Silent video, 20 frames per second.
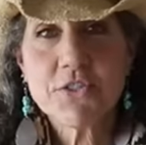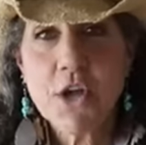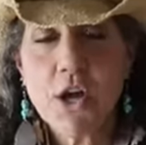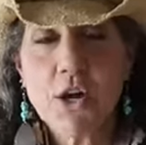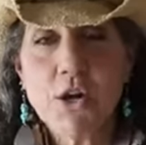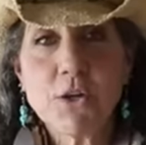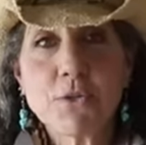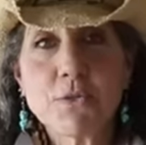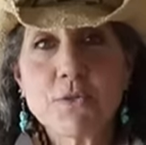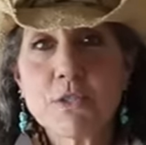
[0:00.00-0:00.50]

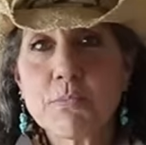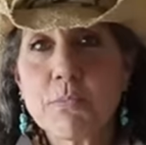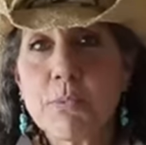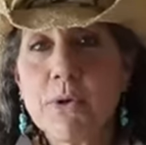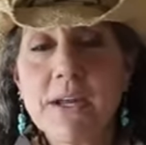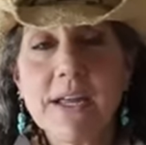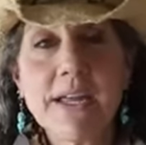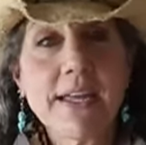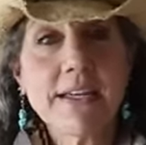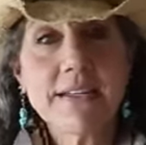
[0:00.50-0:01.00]
know
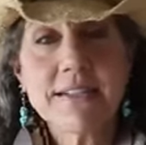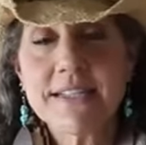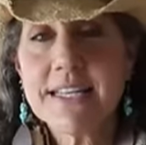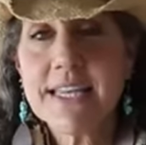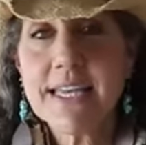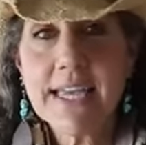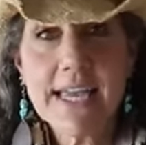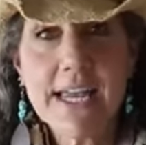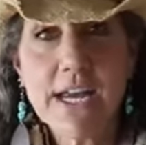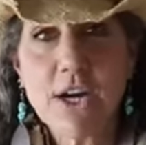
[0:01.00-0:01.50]
spring is
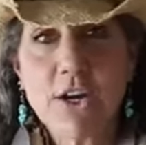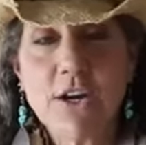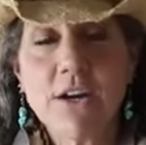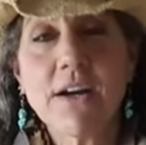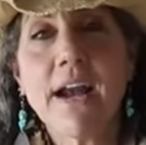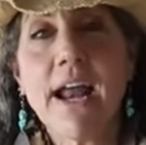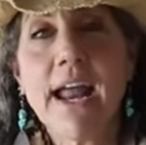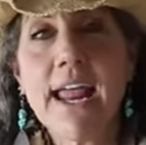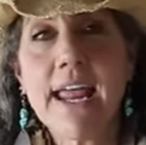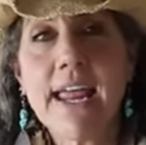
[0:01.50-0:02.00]

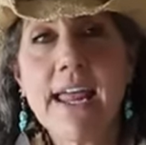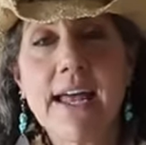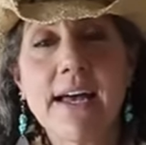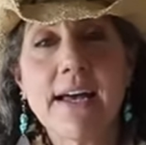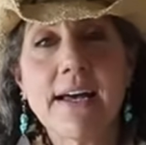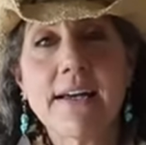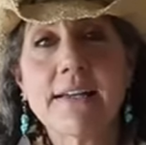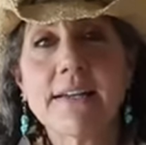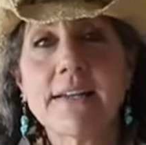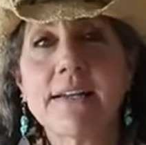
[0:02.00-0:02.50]
here
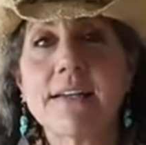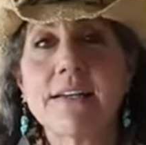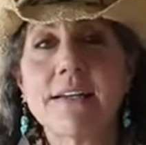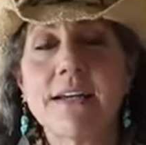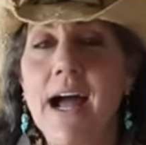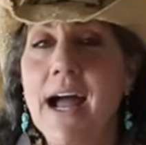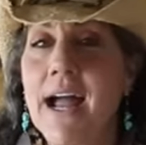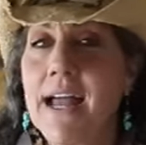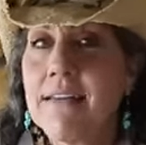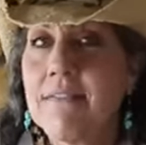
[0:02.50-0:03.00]
and
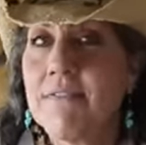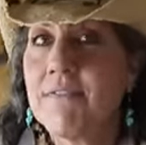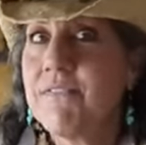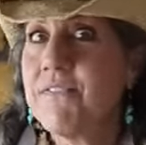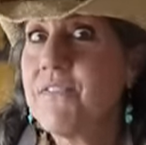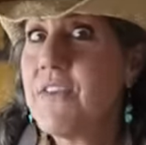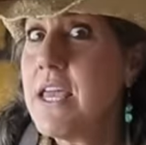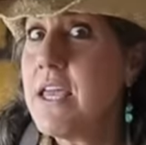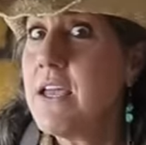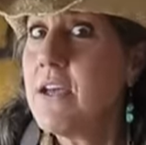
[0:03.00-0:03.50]
I
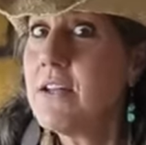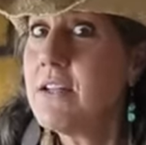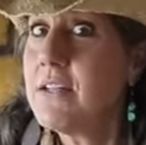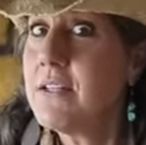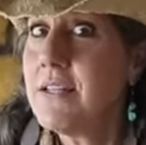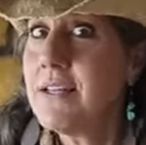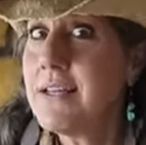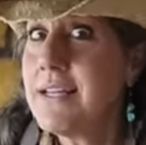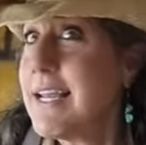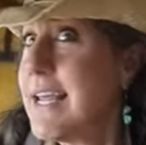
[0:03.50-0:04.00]

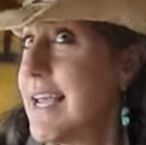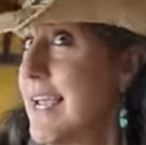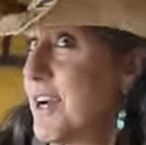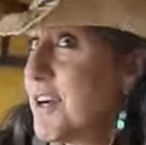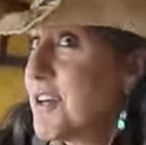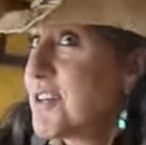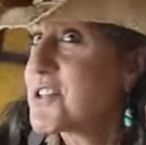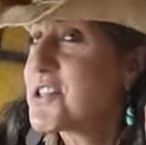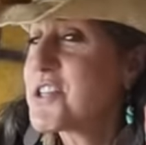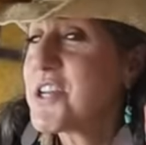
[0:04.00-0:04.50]
feel and
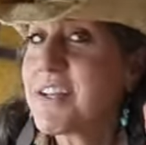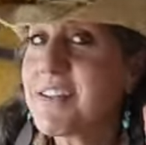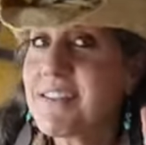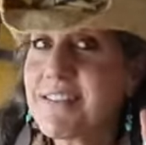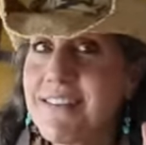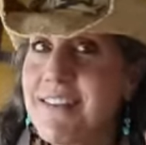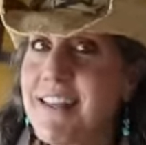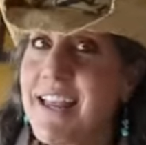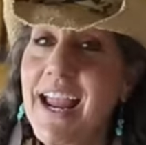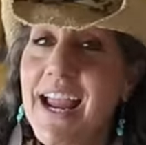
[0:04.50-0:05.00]
hear
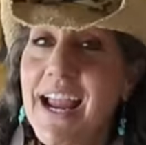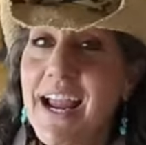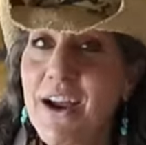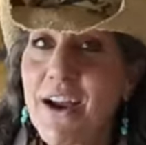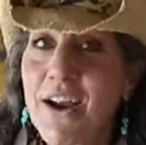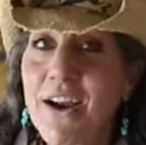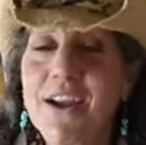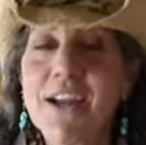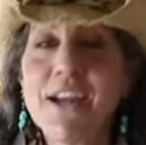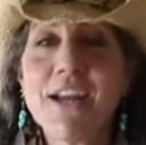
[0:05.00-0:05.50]
chicks in the
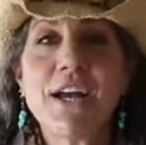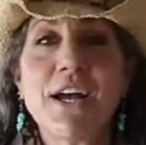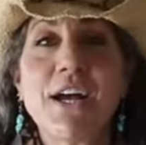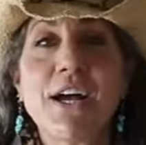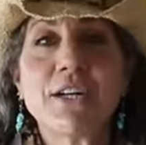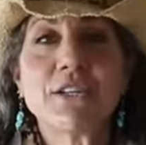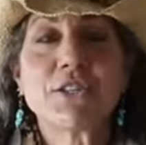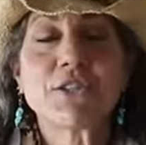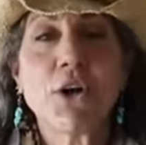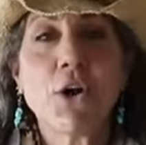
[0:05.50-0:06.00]
air.
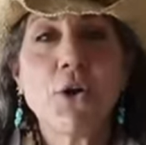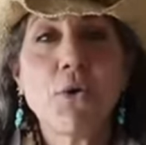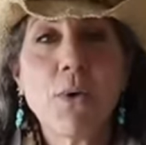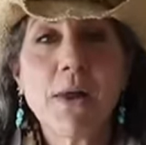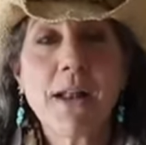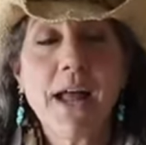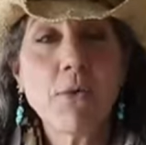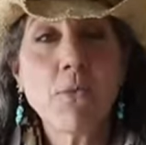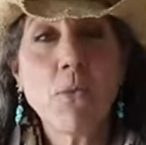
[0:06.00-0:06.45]
So what I